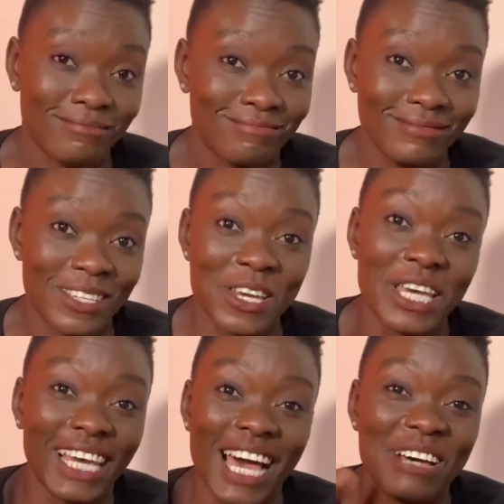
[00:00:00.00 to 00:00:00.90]

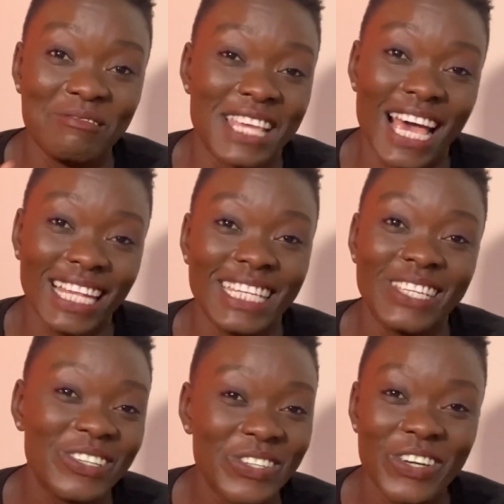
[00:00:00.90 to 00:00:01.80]
I'm telling you,
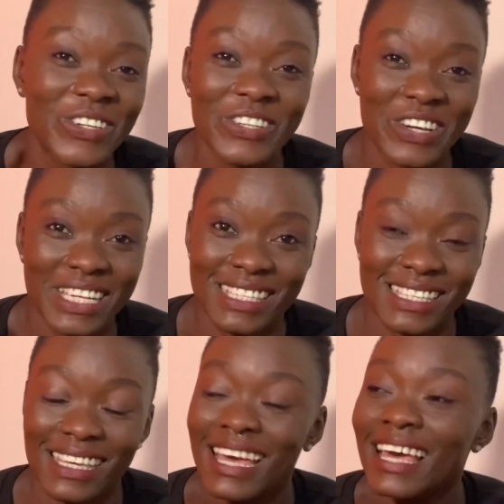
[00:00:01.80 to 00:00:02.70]
you go crazy.